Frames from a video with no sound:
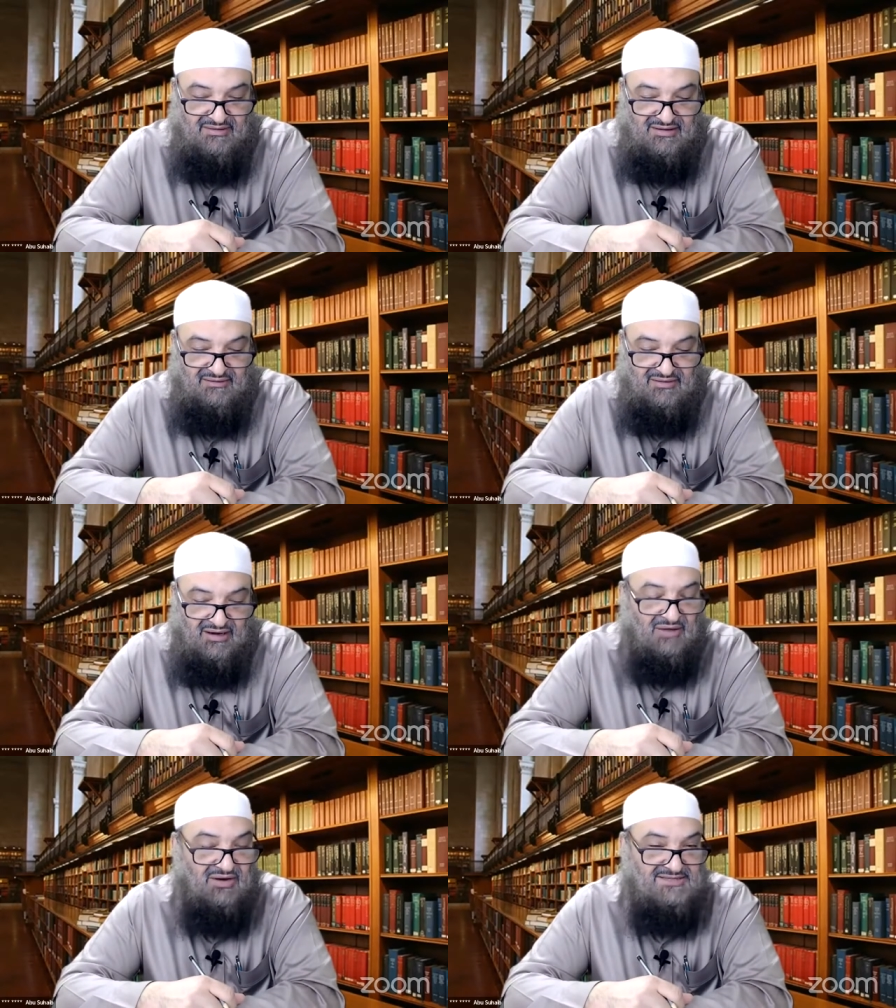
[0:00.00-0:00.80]
uh,
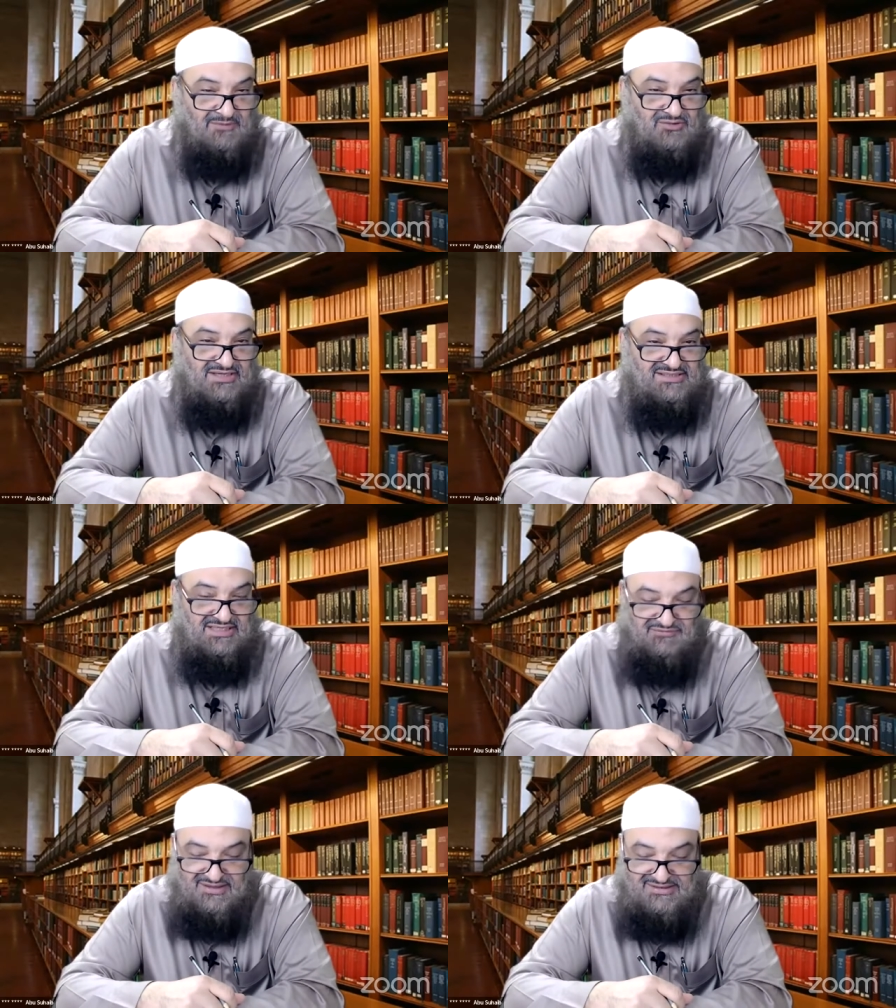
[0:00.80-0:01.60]
Allah will expose his
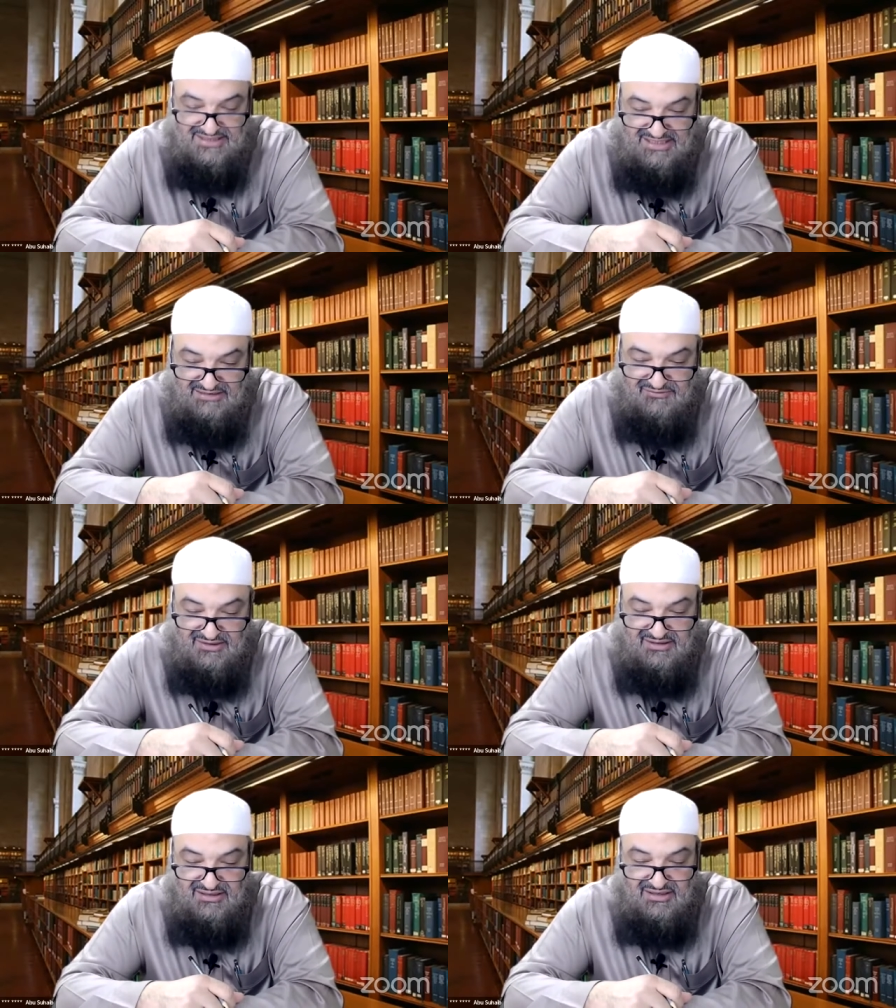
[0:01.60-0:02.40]
defects,
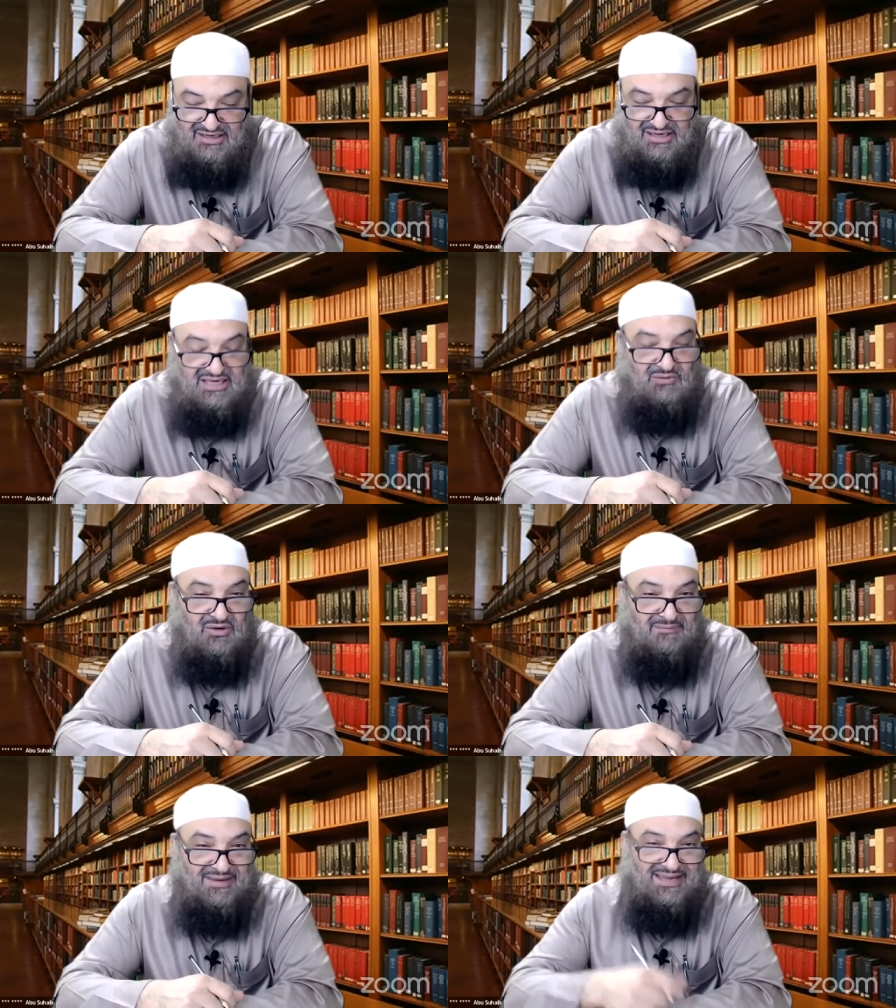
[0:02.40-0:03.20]
even he
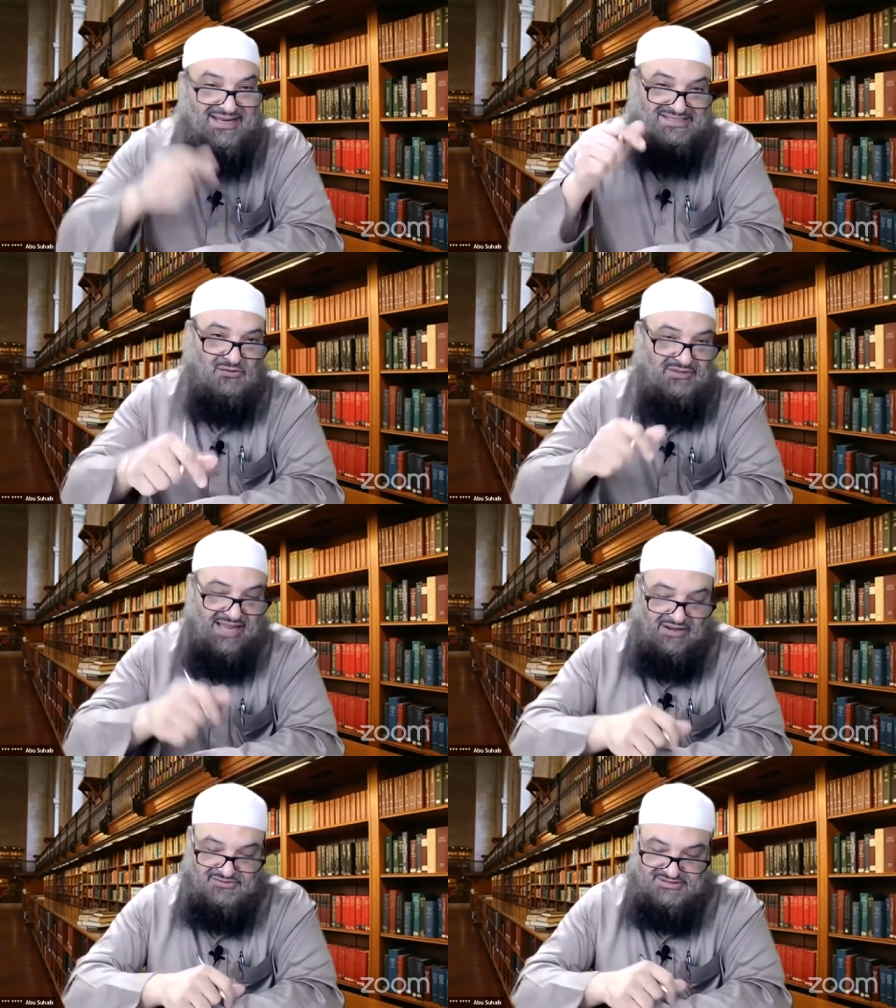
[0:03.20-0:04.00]
will be in his own
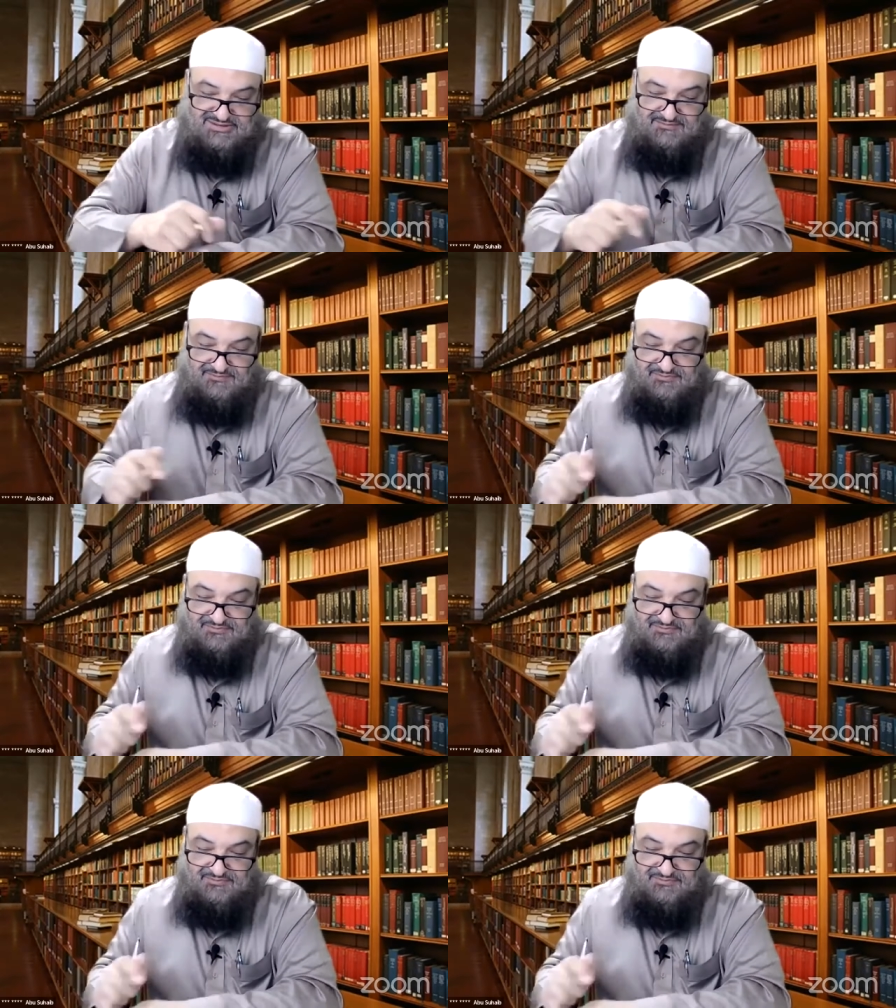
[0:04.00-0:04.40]
house.